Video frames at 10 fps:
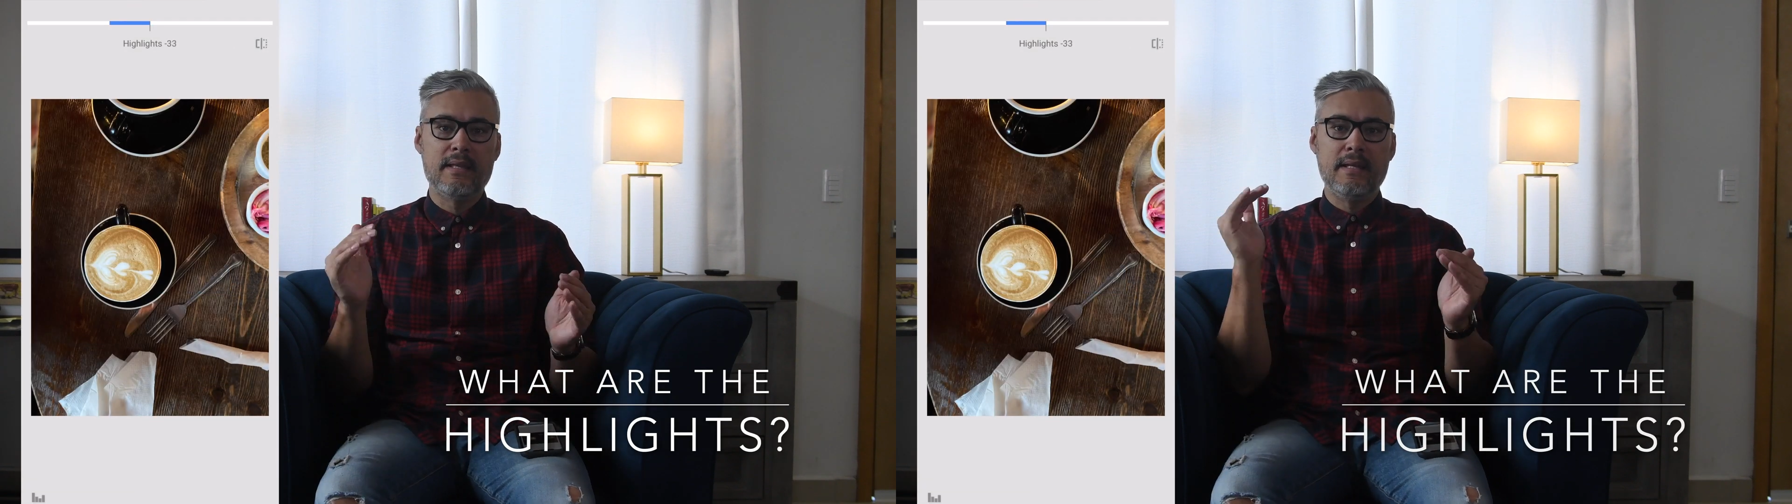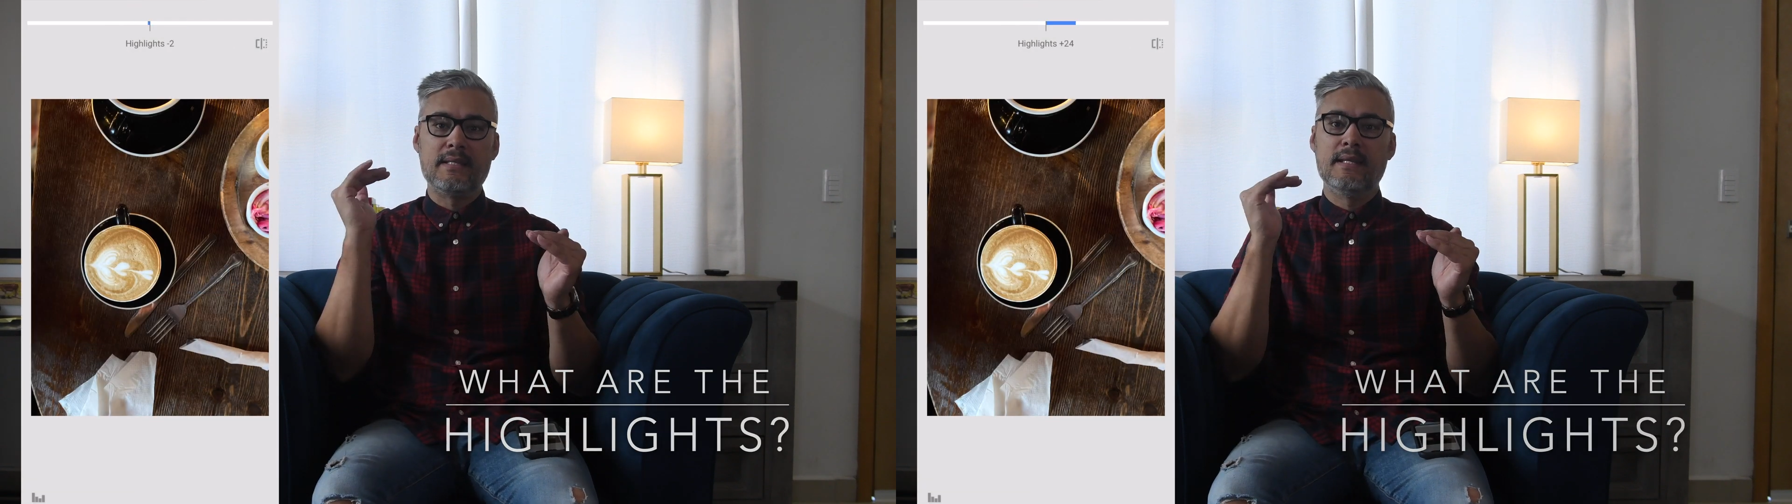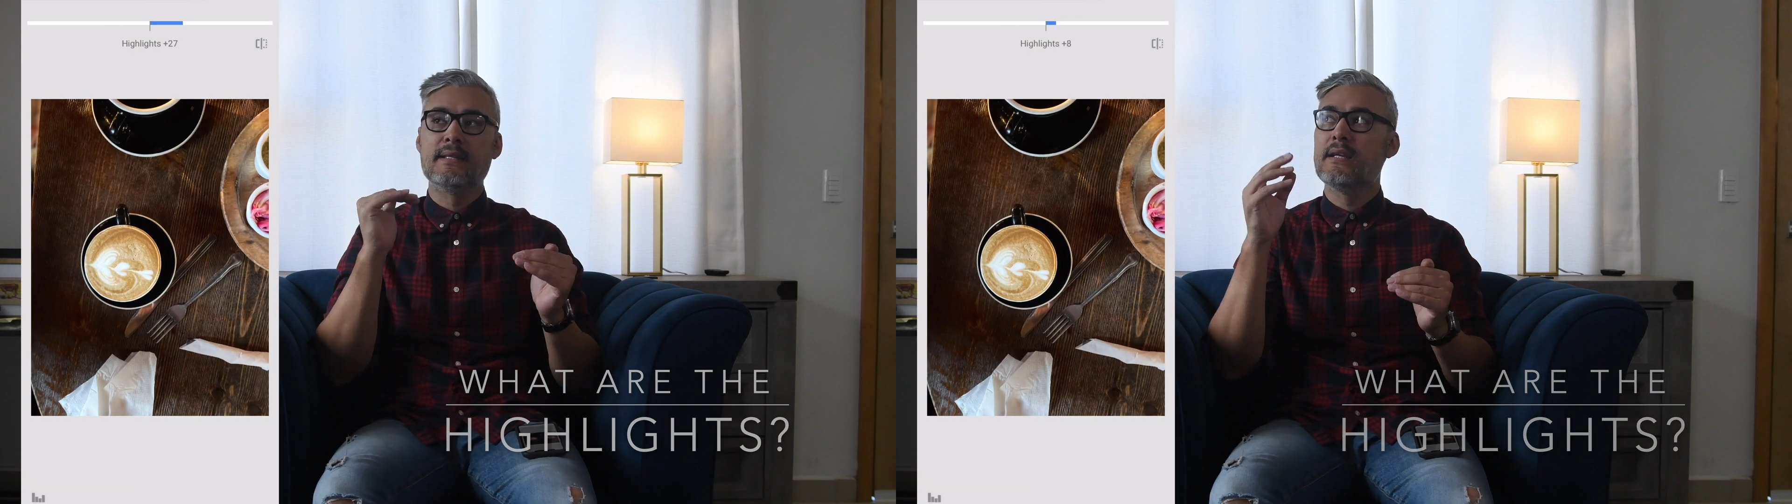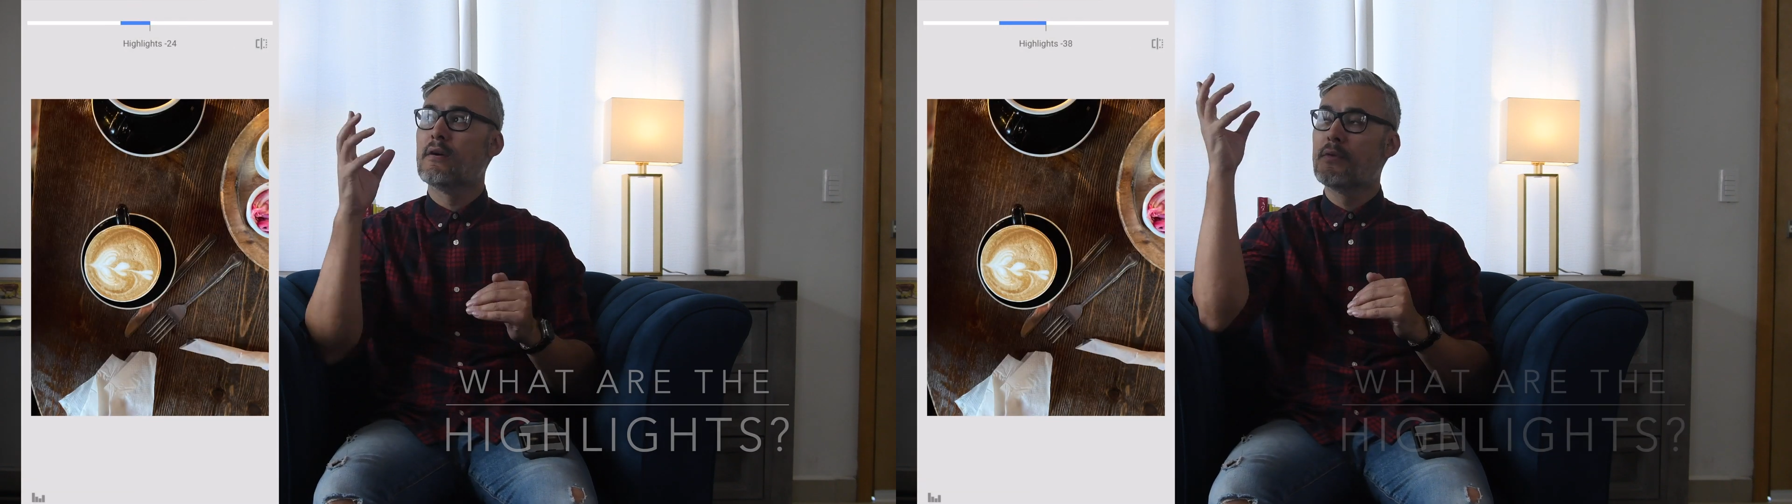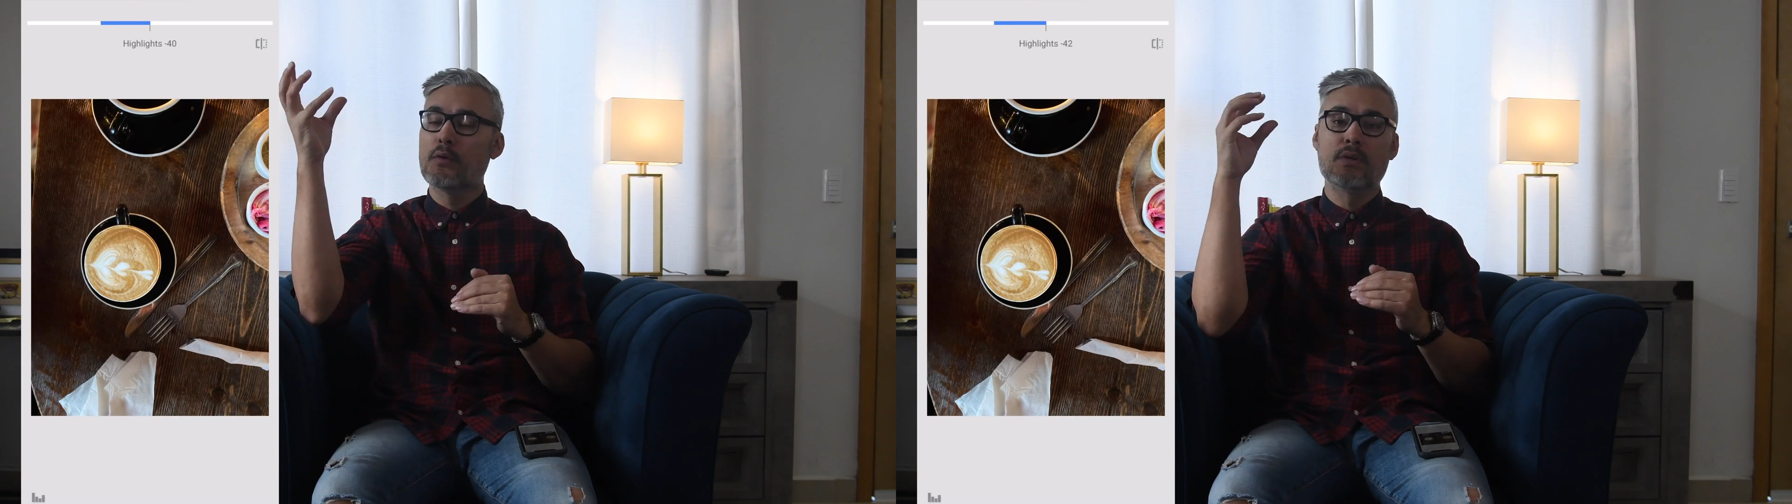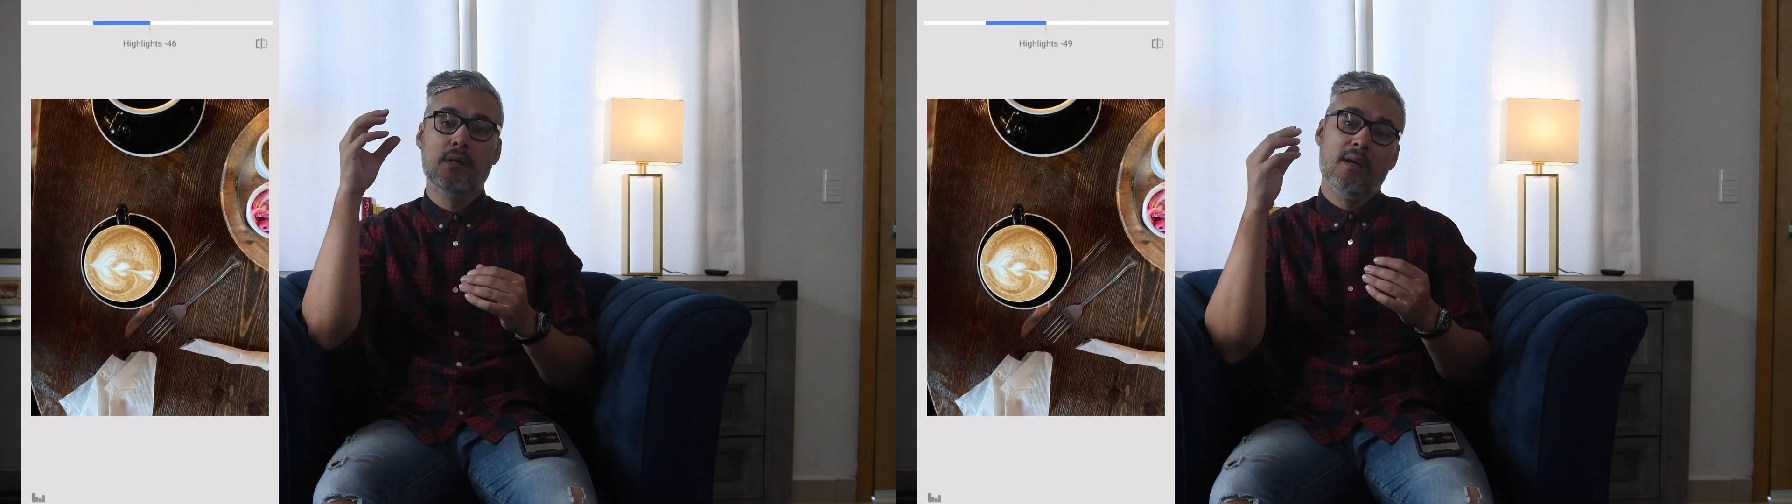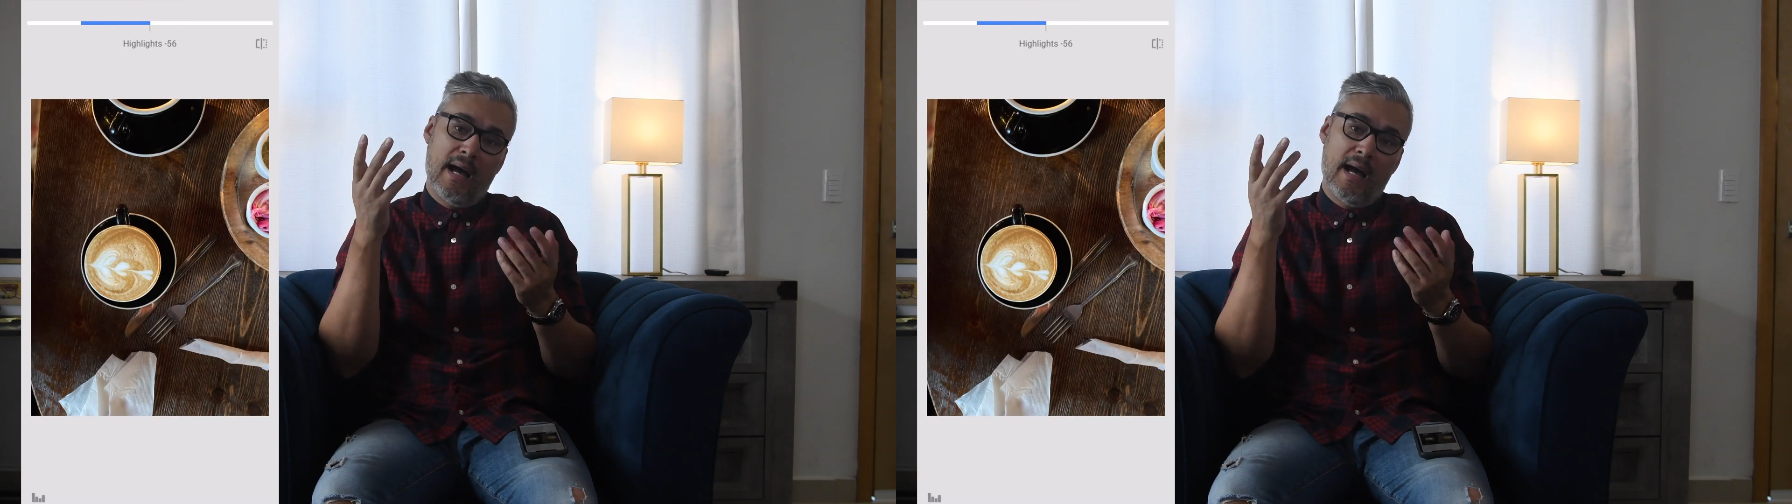the intensity of those